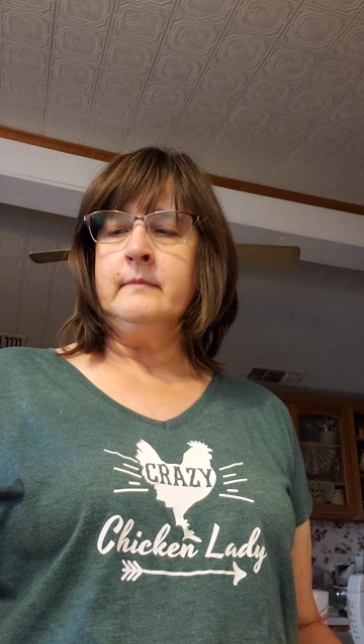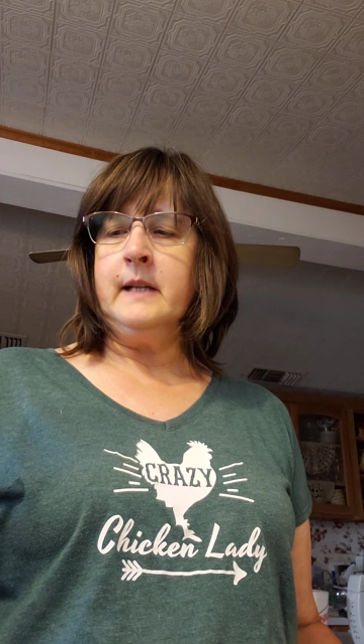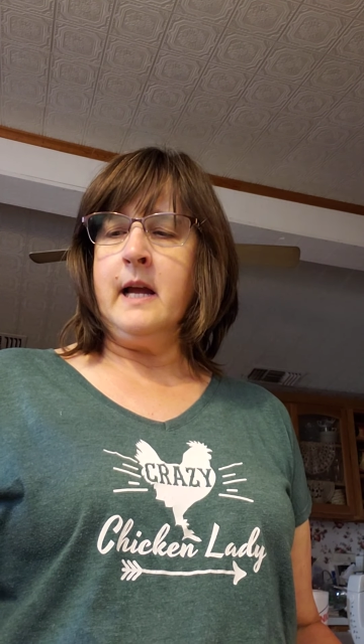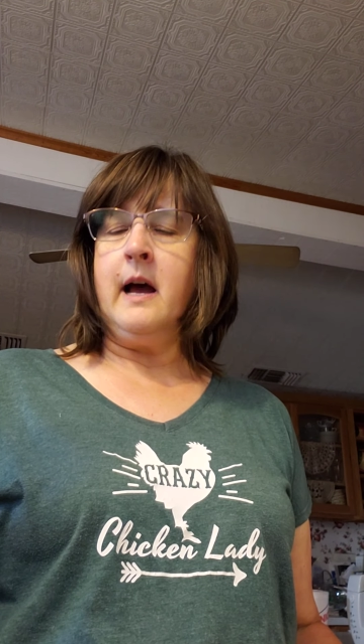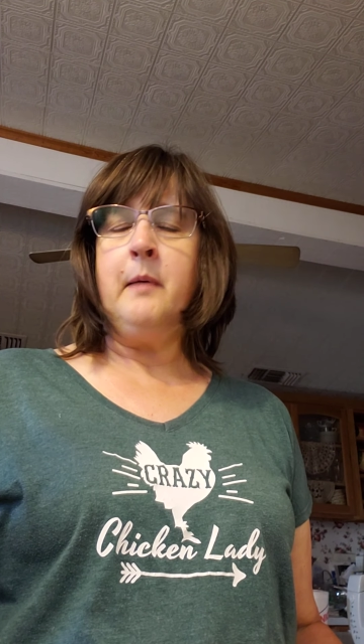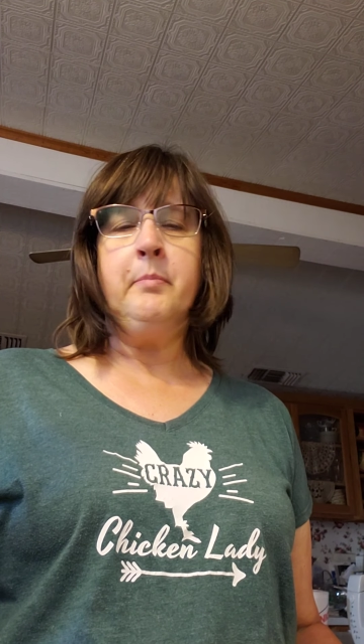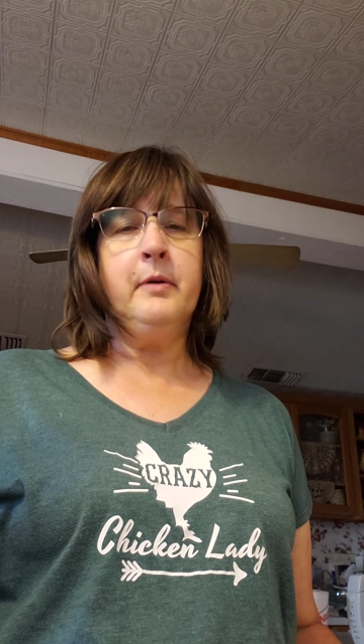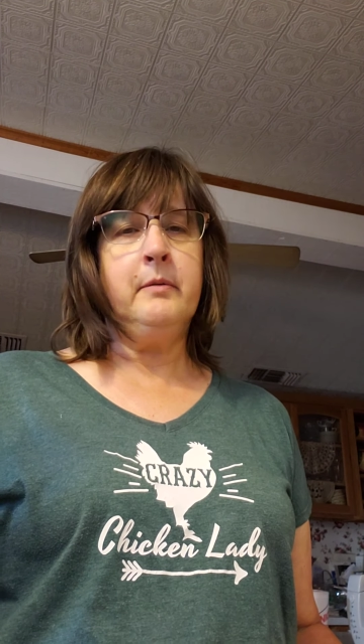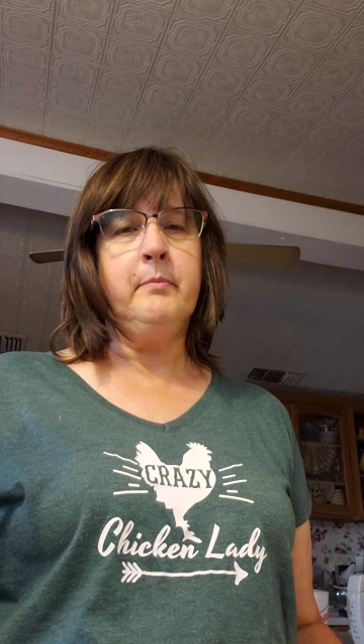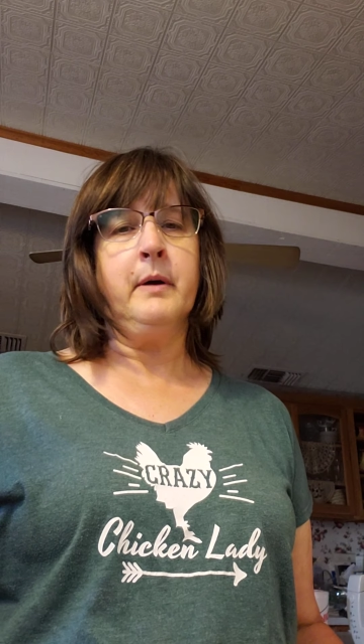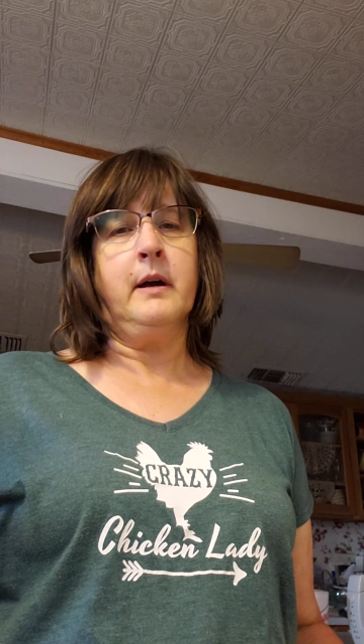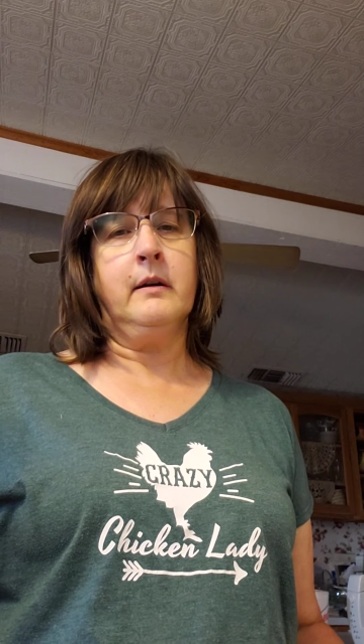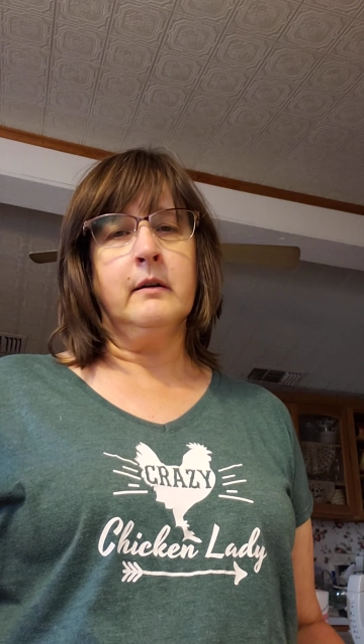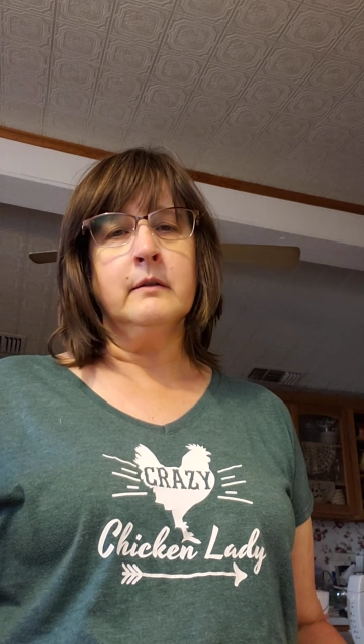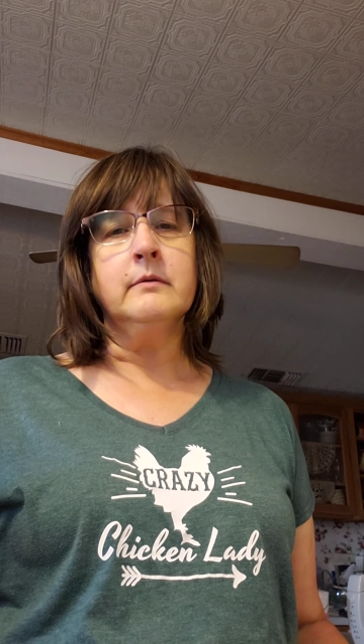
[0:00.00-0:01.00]
yeah, I put
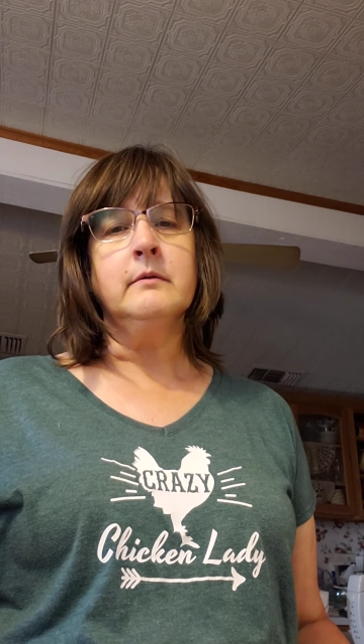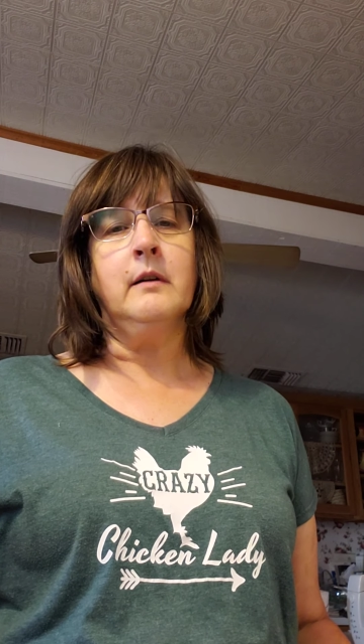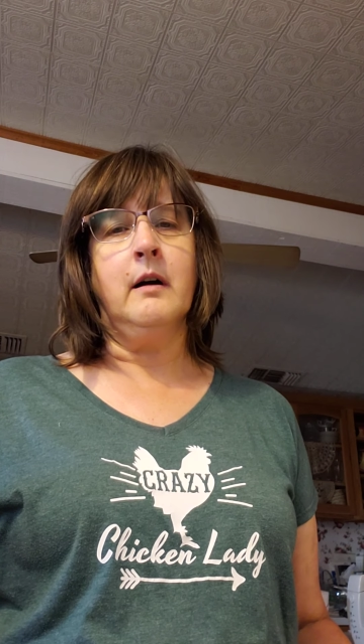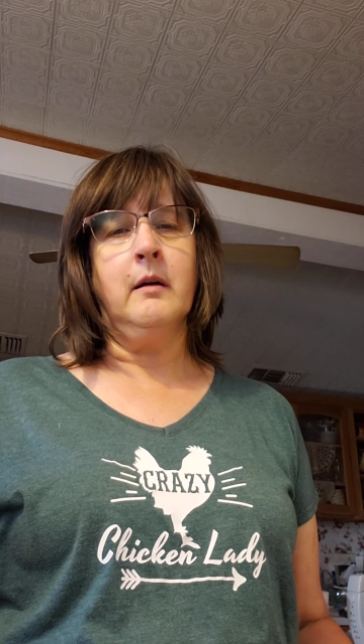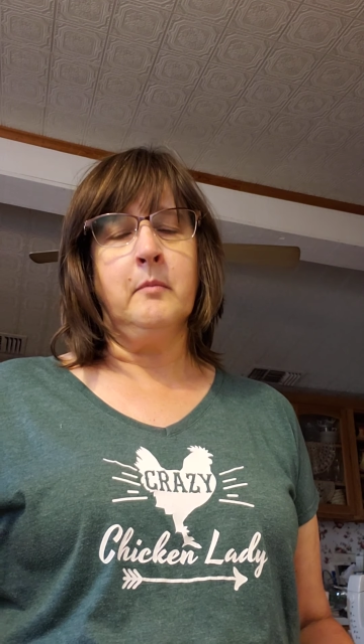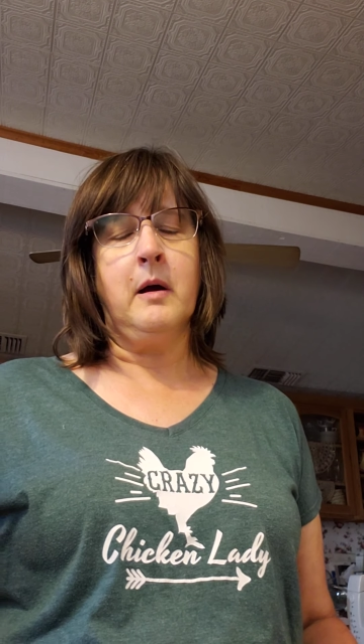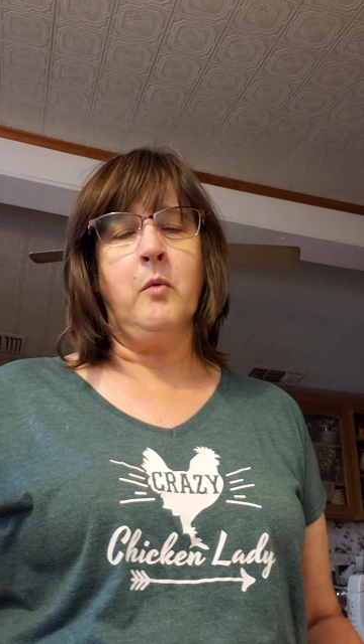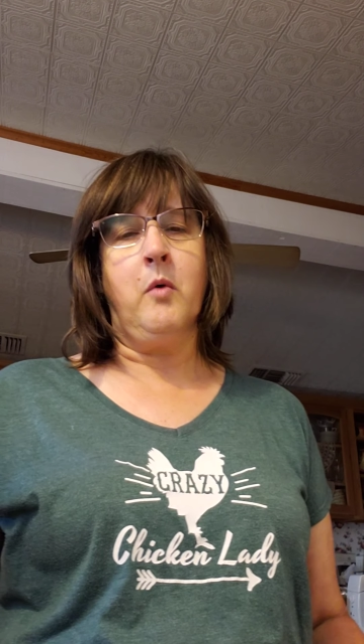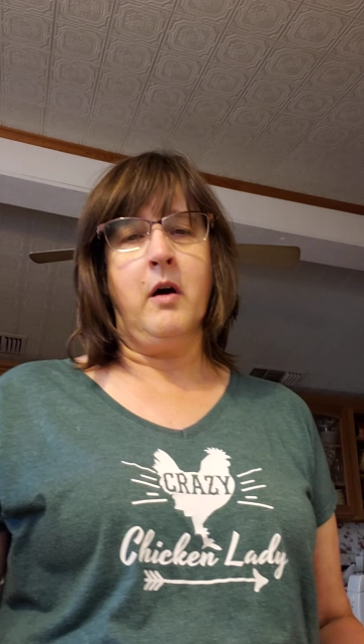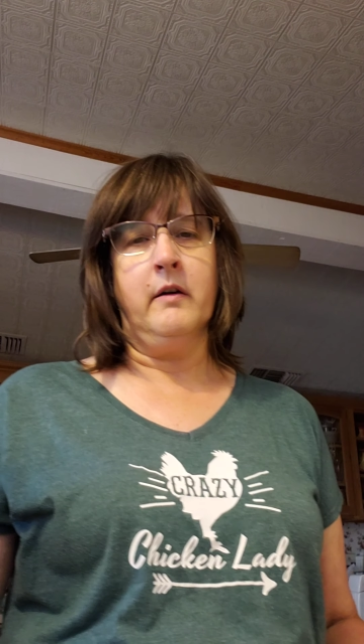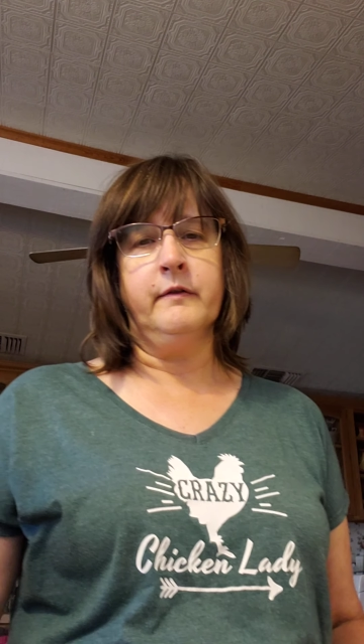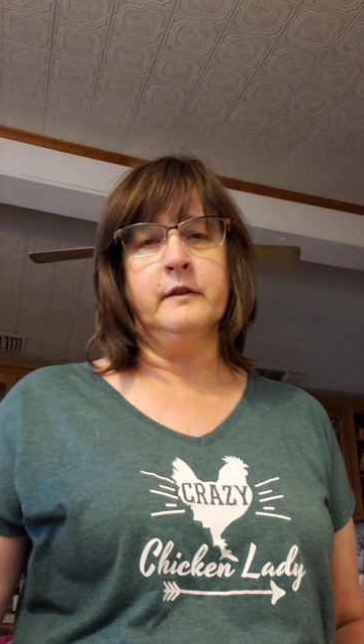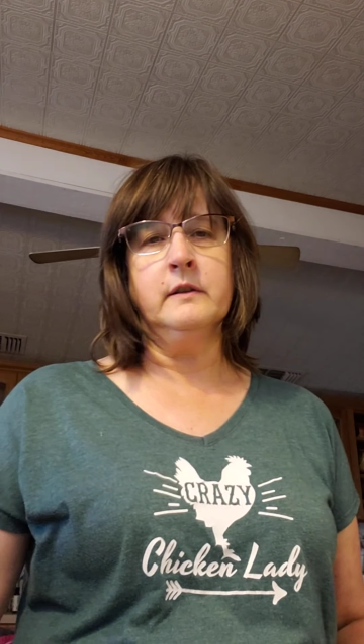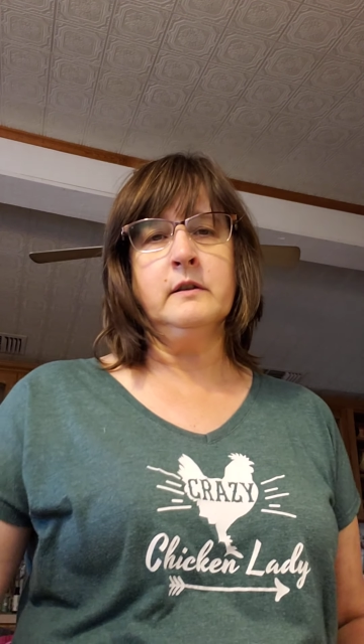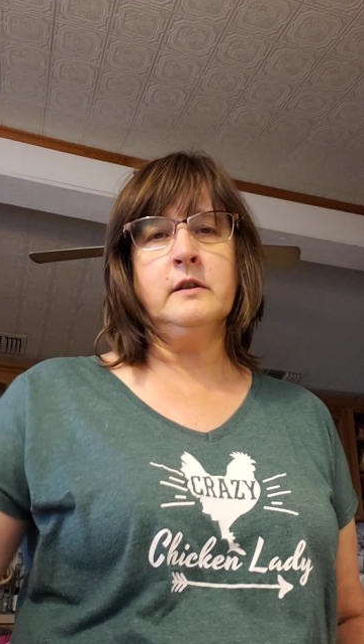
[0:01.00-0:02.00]
butter on my
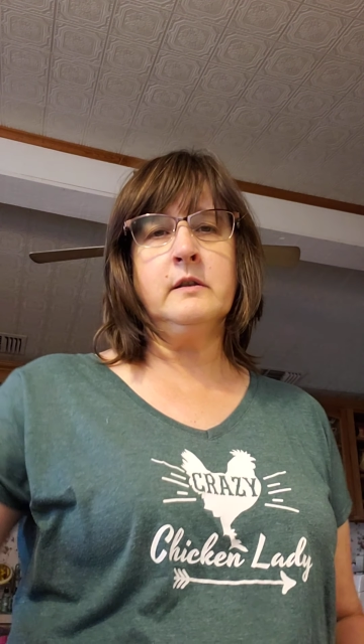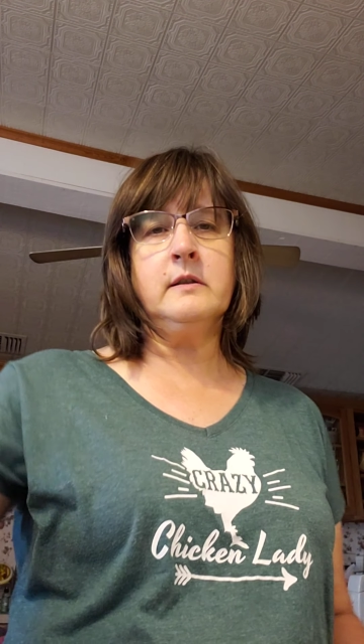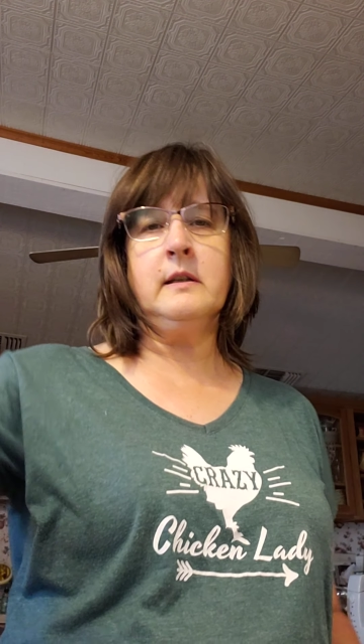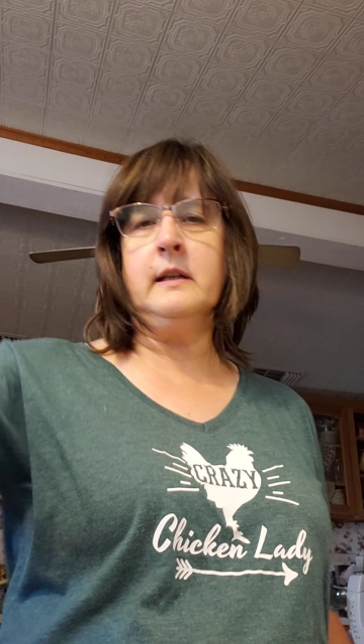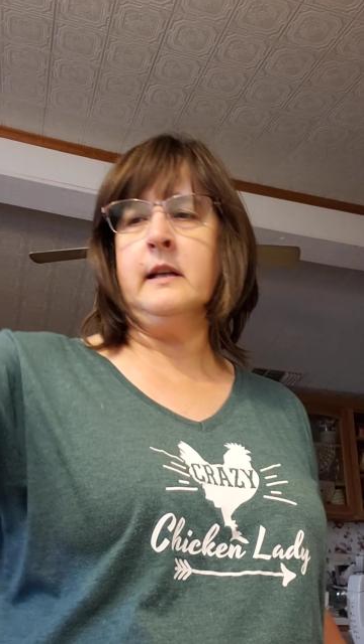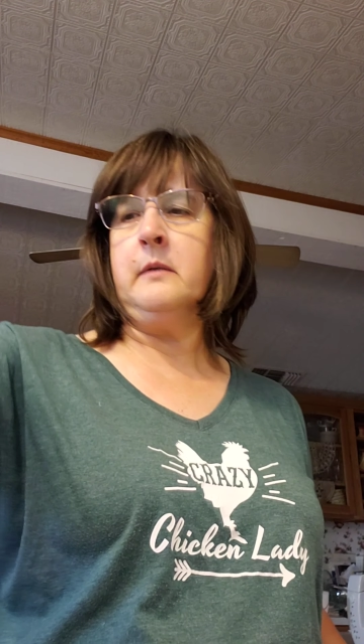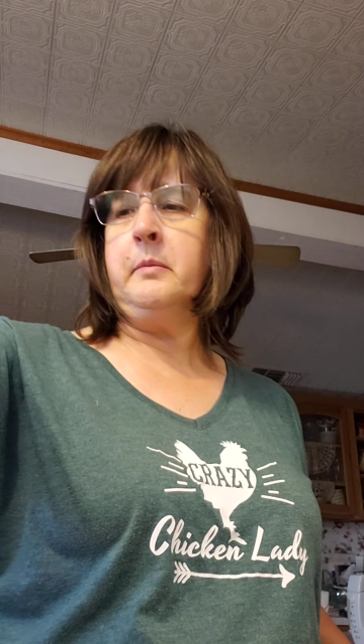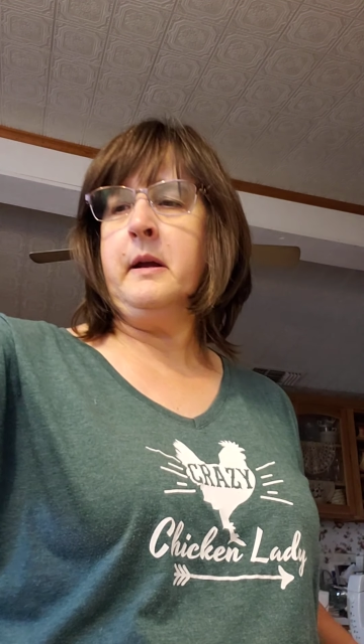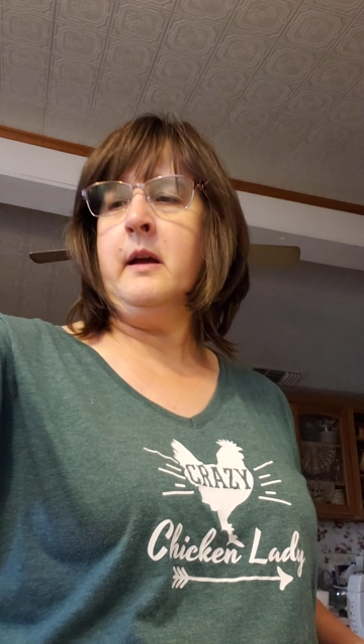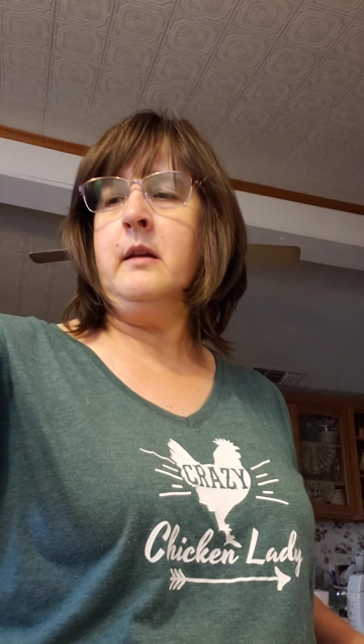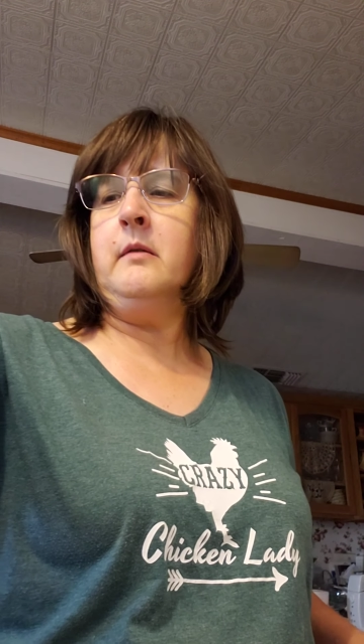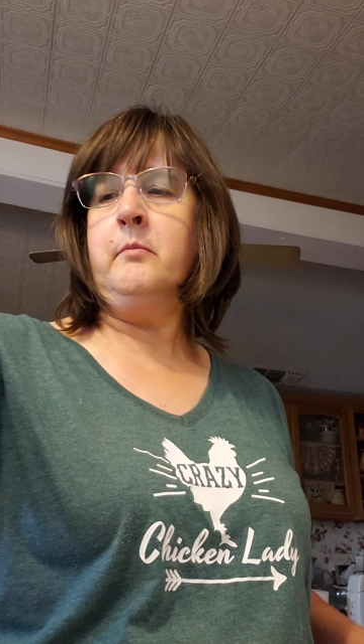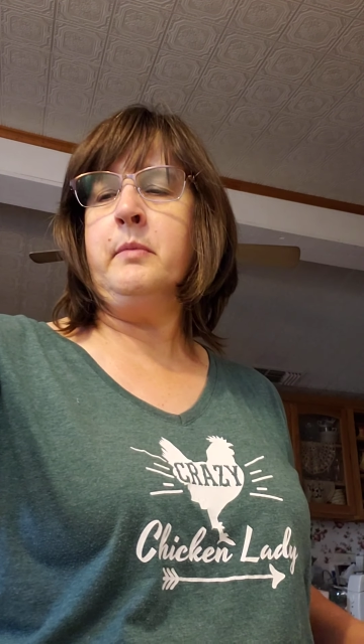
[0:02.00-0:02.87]
waffles, just a little bit,